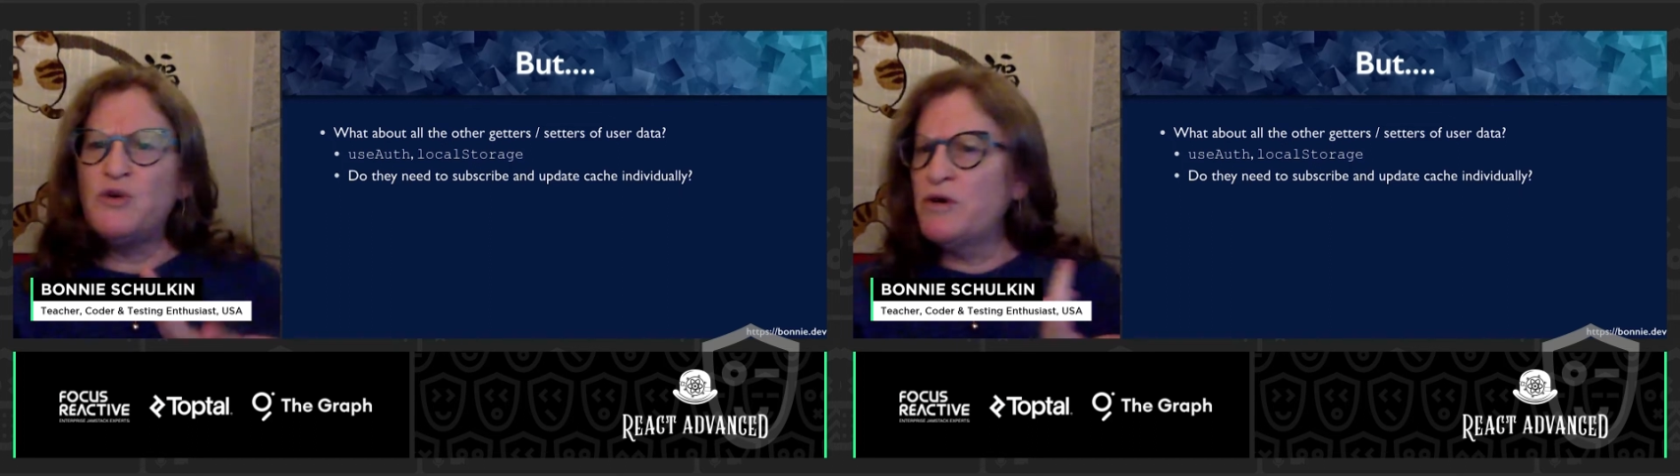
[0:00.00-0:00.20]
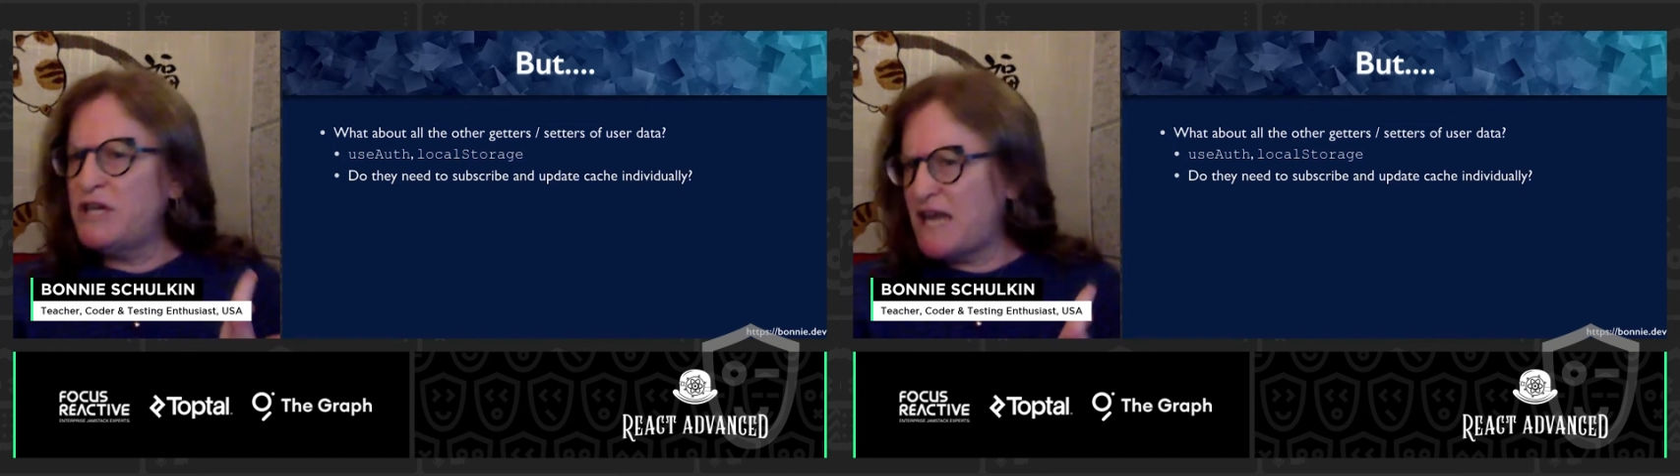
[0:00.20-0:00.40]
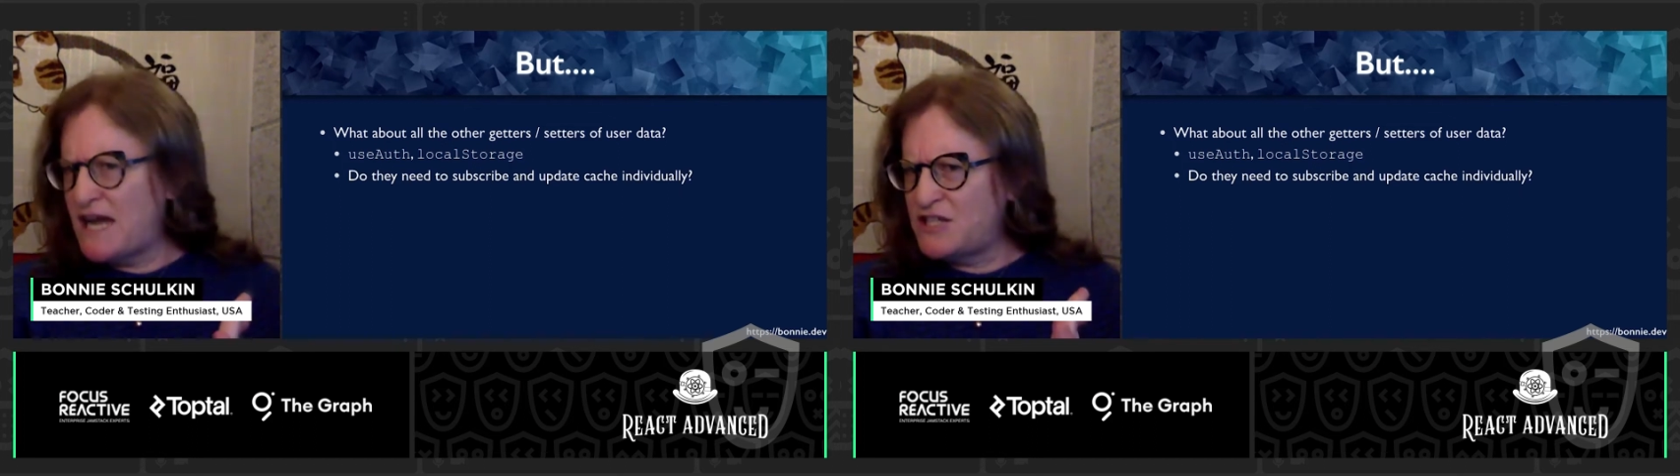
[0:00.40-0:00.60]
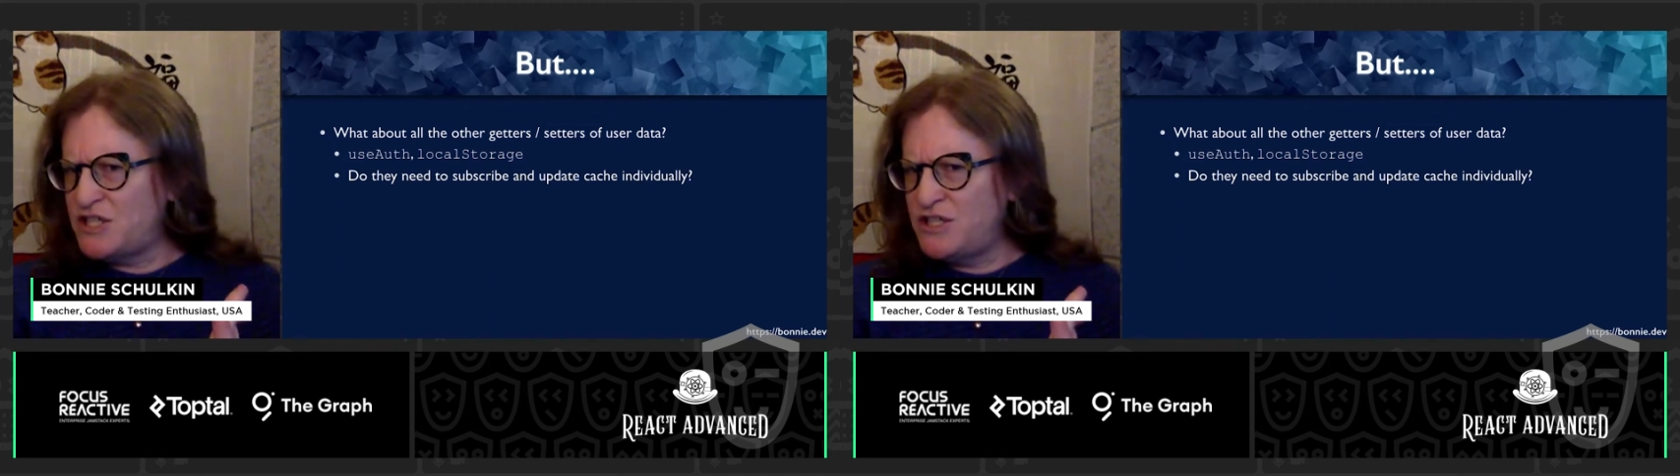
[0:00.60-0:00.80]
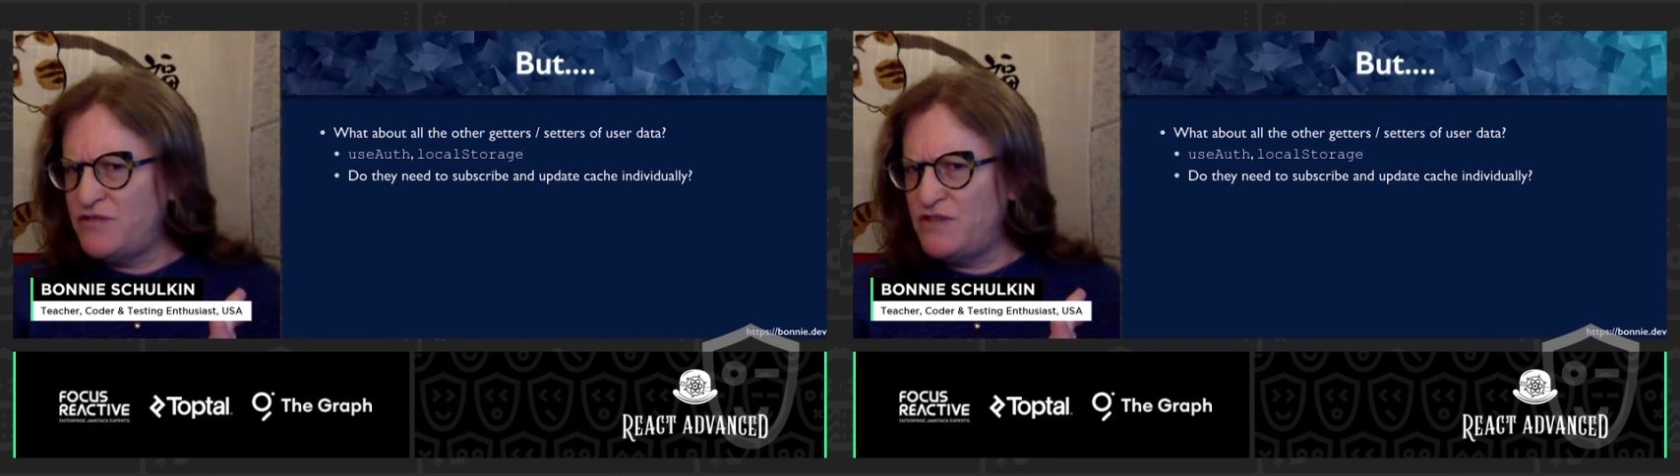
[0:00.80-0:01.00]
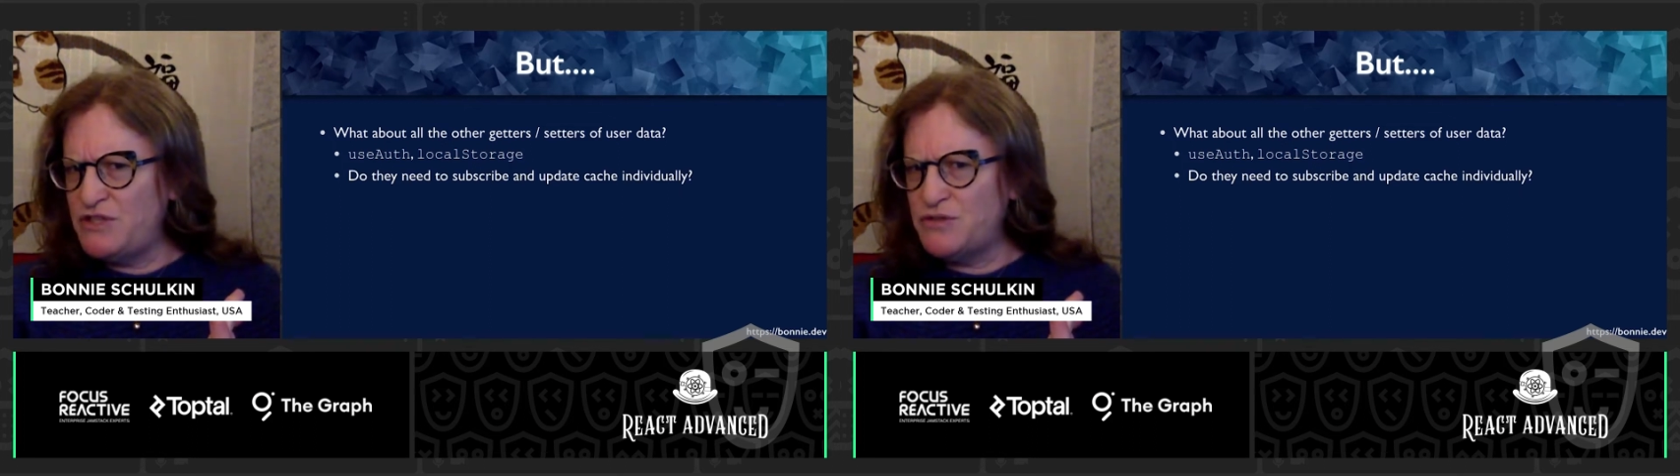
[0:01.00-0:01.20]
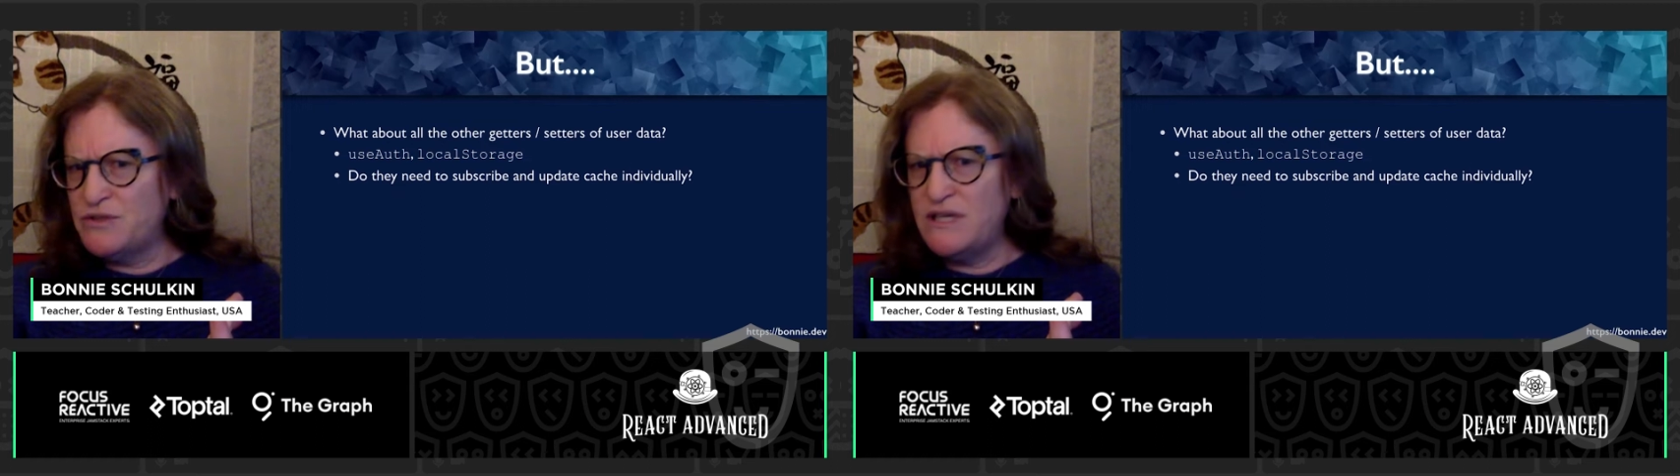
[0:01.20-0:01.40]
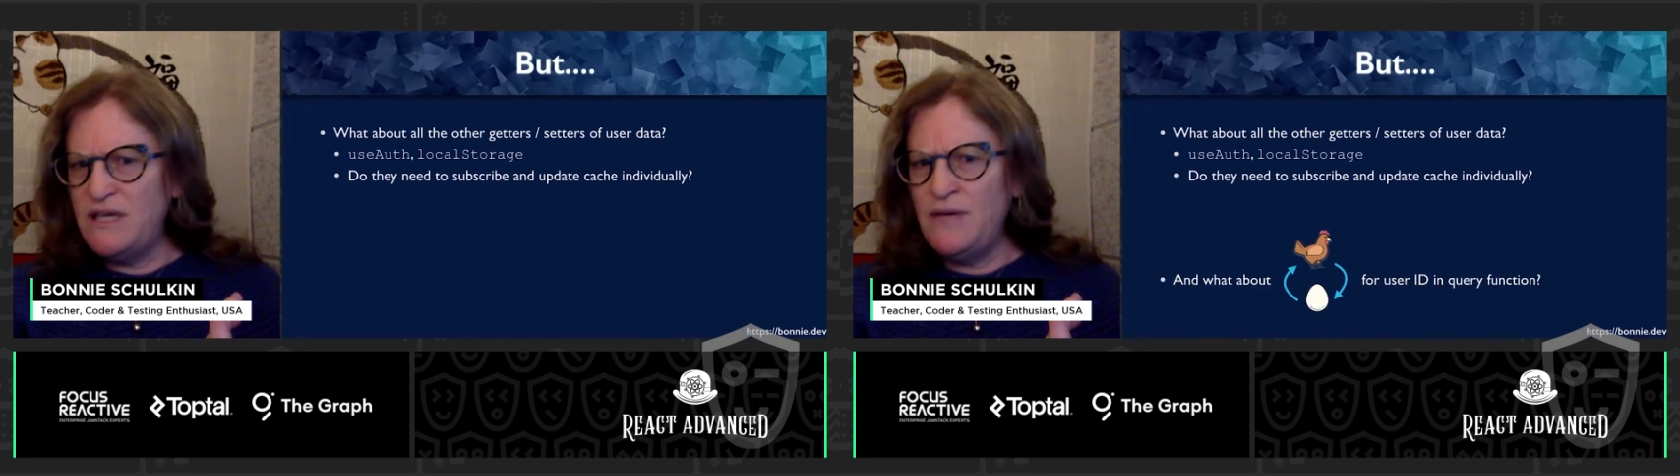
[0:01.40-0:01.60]
Query cache
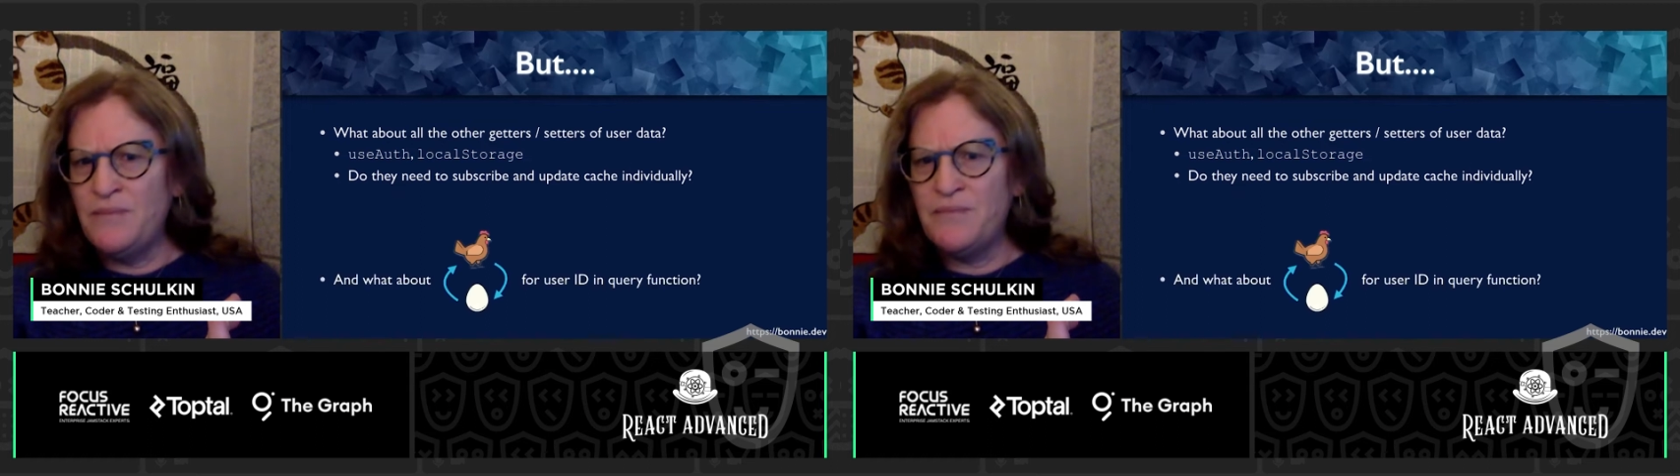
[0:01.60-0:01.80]
individually?